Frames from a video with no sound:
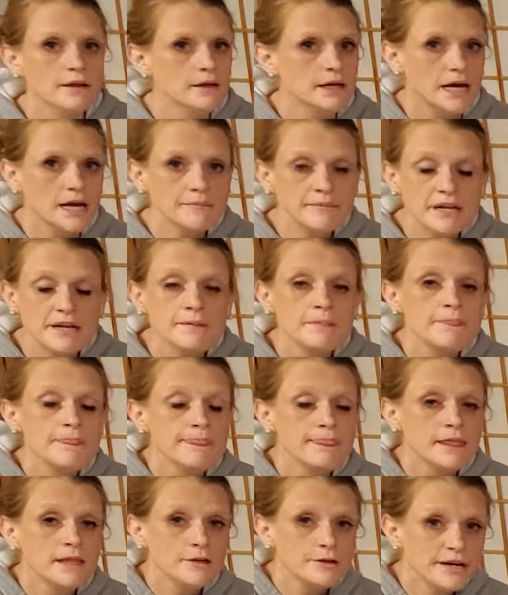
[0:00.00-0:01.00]
I mean,
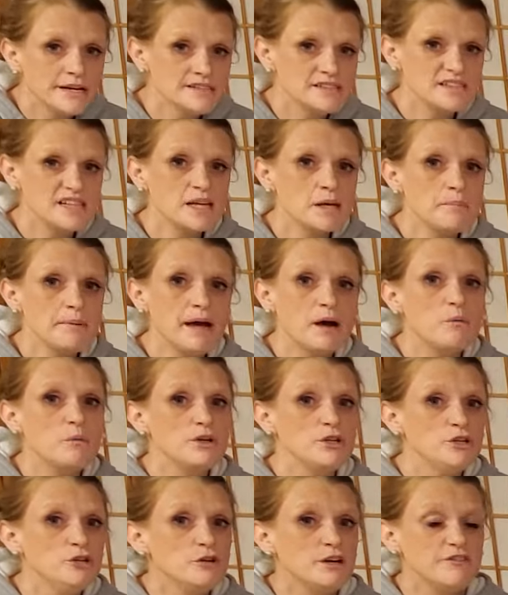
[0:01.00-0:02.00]
you guys think about
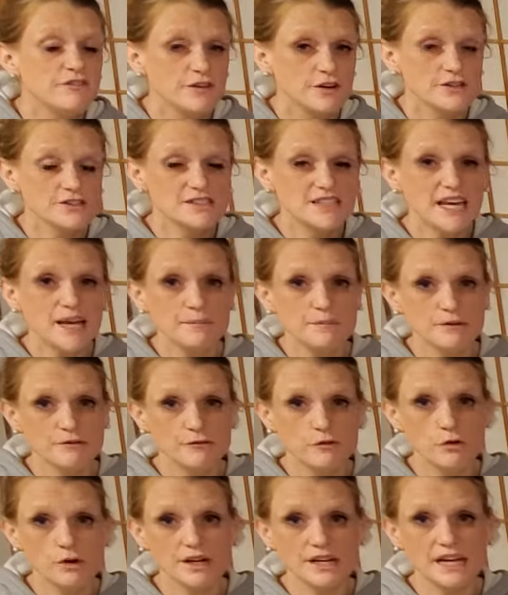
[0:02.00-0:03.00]
when you first came to
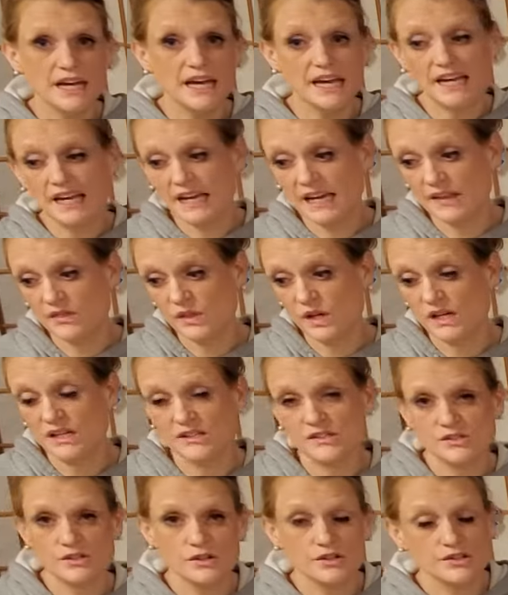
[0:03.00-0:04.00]
4K and then
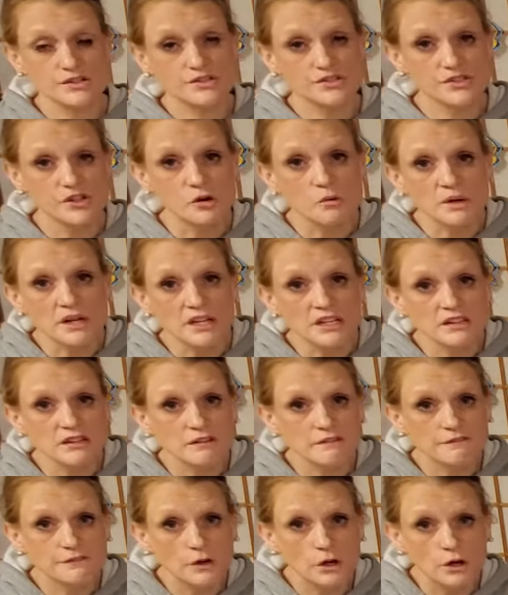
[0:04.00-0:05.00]
it started snowing in the
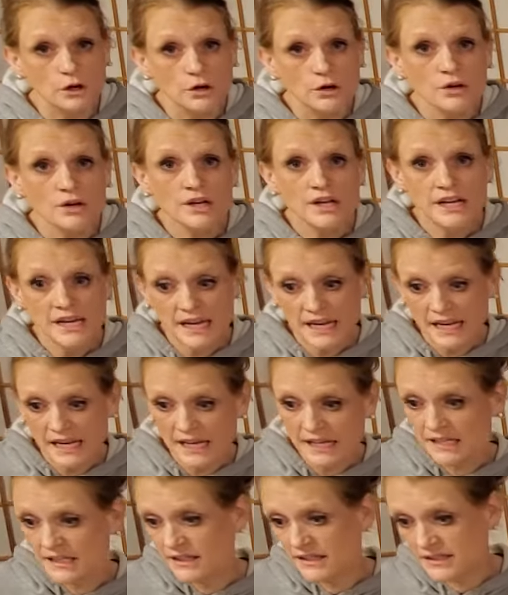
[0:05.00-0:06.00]
fall
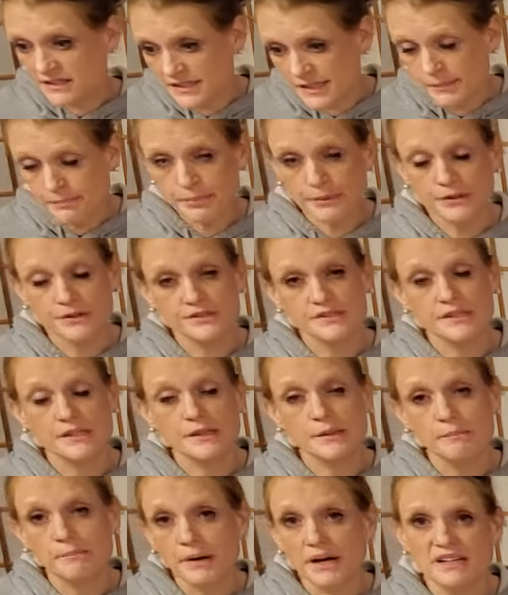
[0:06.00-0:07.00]
and the zippers and
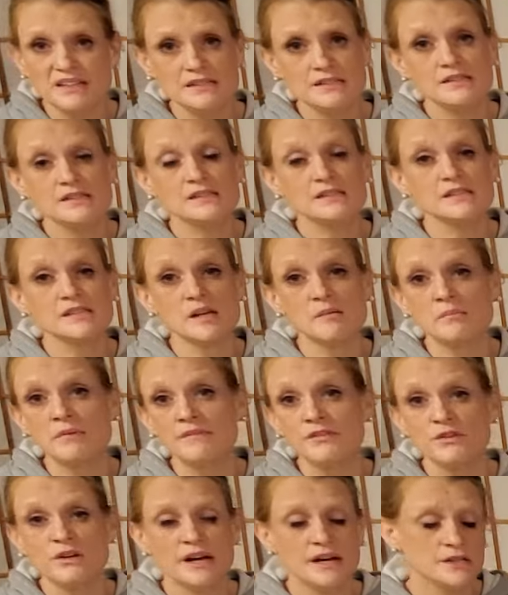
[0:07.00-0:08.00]
the buttons, and some of
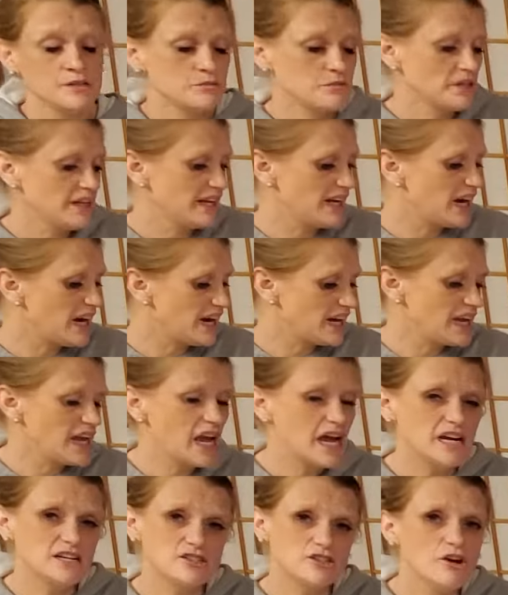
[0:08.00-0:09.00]
you guys were like, I
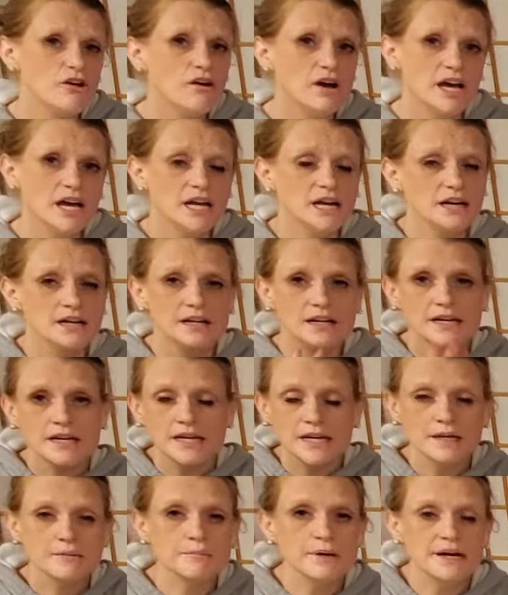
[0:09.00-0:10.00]
can't do
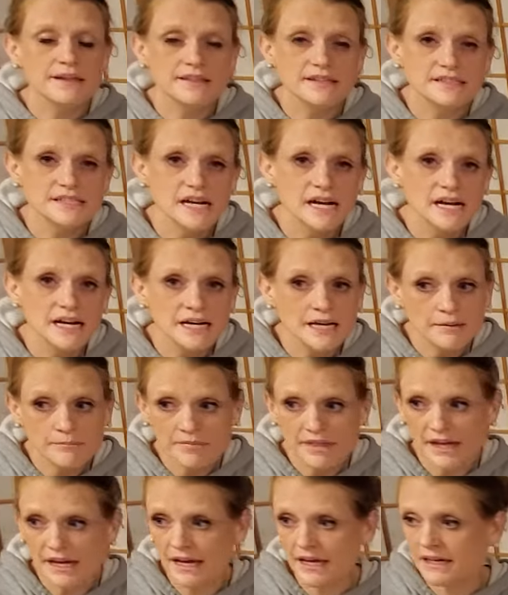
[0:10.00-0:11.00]
it. And by the time
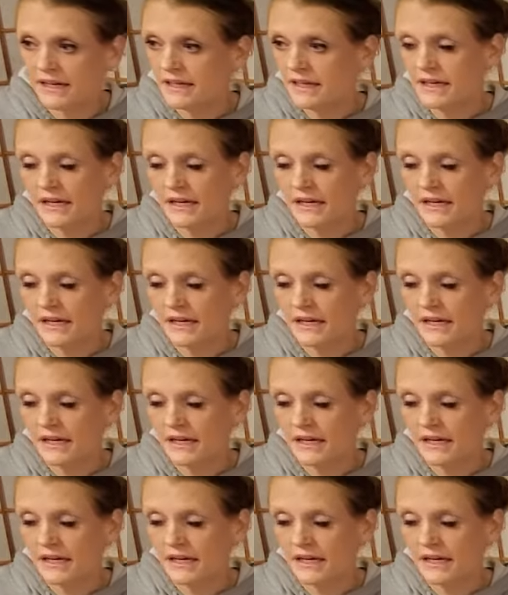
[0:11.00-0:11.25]
that